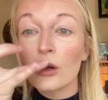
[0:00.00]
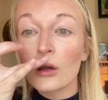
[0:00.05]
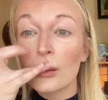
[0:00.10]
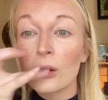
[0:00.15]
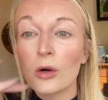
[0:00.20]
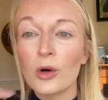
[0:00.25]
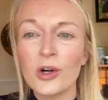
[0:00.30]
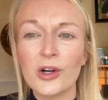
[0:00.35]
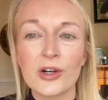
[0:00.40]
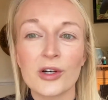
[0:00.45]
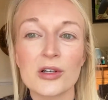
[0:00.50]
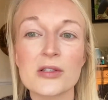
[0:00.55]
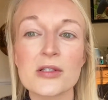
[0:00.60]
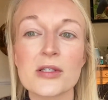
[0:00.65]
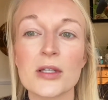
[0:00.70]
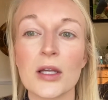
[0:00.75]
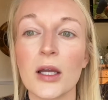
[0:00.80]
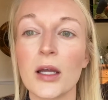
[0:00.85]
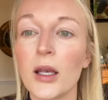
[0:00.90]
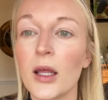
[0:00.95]
Or girls'
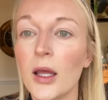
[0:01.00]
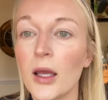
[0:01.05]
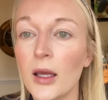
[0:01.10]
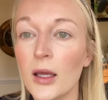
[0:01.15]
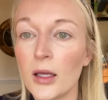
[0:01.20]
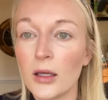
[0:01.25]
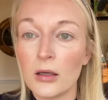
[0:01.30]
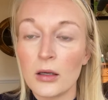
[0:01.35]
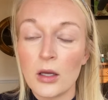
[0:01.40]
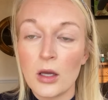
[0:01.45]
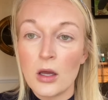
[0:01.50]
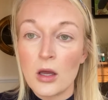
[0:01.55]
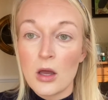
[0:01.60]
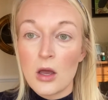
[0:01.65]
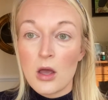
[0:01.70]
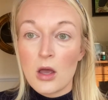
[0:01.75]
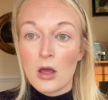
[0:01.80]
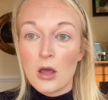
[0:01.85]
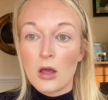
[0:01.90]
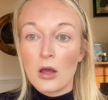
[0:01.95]
night, hey.
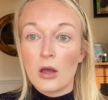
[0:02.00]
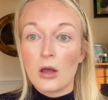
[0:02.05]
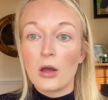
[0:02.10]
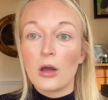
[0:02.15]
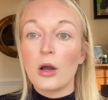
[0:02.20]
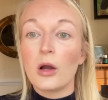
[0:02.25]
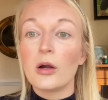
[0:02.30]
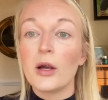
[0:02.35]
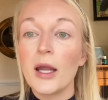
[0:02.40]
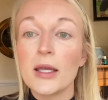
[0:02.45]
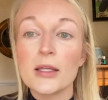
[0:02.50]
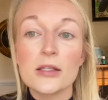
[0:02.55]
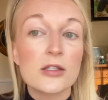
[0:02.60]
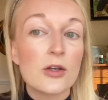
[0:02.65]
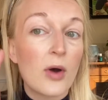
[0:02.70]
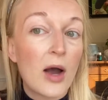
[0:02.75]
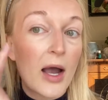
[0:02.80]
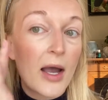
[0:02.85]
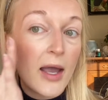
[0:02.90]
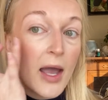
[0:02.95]
All right, so
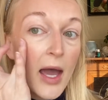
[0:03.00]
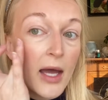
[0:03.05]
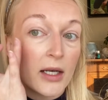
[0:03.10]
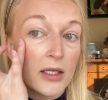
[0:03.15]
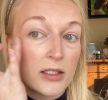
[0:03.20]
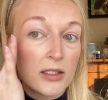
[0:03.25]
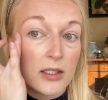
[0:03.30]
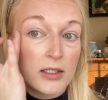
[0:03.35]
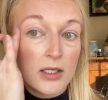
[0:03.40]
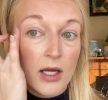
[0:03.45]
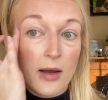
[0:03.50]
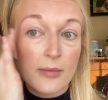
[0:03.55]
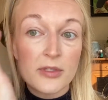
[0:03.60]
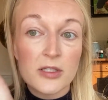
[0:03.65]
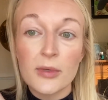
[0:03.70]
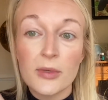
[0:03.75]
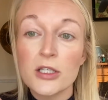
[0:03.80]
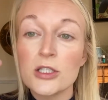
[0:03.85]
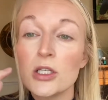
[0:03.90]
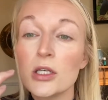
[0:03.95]
I add it to the tops
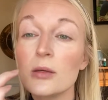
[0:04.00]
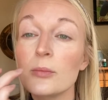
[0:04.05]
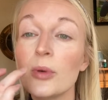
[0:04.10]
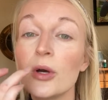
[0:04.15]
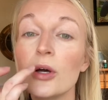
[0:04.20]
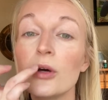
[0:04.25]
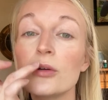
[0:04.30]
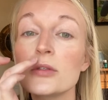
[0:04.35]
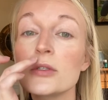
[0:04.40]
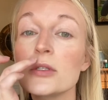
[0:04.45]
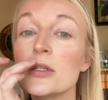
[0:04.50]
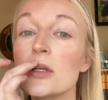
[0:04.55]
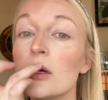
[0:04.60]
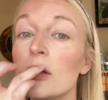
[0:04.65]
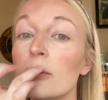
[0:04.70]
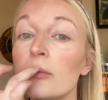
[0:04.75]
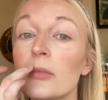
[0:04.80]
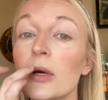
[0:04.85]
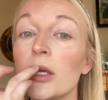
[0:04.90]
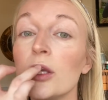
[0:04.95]
of my cheekbones,
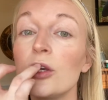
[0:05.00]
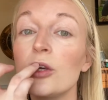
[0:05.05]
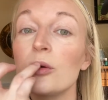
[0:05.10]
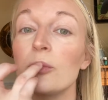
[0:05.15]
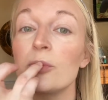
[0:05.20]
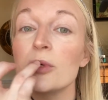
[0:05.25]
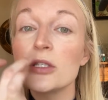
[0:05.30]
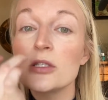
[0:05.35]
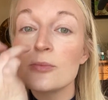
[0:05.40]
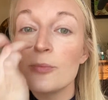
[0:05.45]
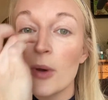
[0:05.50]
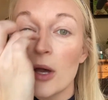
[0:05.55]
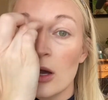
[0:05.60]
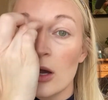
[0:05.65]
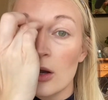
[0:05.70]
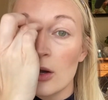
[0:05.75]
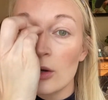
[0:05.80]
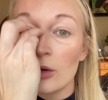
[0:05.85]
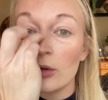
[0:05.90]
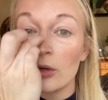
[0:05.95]
my Cupid's
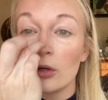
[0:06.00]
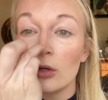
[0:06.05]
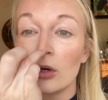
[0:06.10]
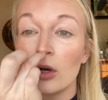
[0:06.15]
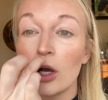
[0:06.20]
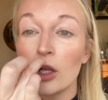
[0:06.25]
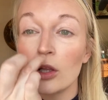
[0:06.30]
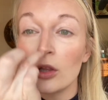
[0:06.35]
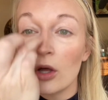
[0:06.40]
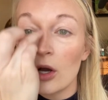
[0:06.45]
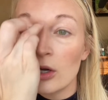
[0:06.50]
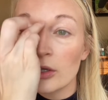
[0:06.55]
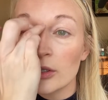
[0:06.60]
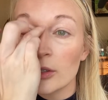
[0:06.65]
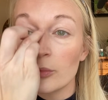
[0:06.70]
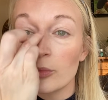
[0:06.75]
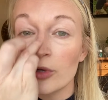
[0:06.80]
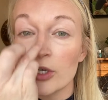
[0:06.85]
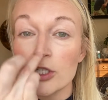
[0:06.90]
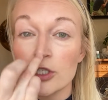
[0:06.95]
bow, along the
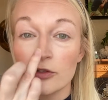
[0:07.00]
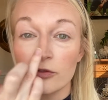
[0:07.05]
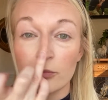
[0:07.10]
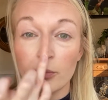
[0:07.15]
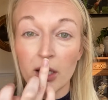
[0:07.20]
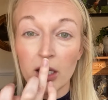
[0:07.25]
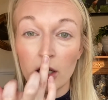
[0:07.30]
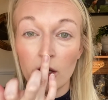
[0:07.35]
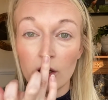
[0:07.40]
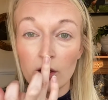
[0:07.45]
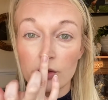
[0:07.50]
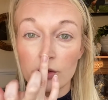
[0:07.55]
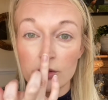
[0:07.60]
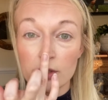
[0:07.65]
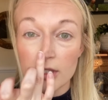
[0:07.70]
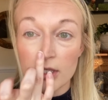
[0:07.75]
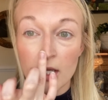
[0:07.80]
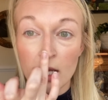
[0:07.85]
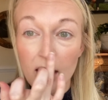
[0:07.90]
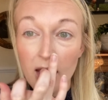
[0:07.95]
bridge of my
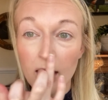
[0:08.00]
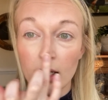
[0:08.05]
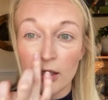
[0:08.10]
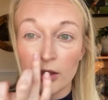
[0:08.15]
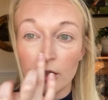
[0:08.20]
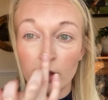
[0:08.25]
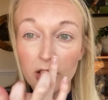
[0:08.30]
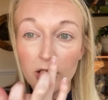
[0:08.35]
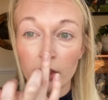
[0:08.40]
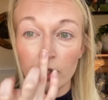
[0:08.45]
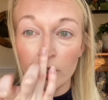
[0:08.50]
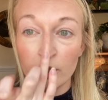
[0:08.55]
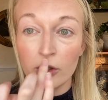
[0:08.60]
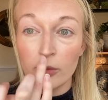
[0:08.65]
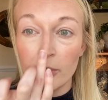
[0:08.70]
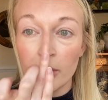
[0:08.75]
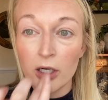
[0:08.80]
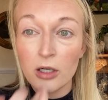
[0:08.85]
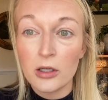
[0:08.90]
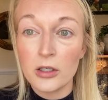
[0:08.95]
nose, and a little
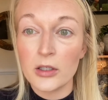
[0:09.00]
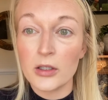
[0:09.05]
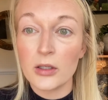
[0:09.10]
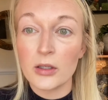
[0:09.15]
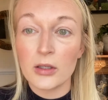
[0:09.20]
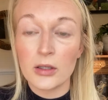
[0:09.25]
bit on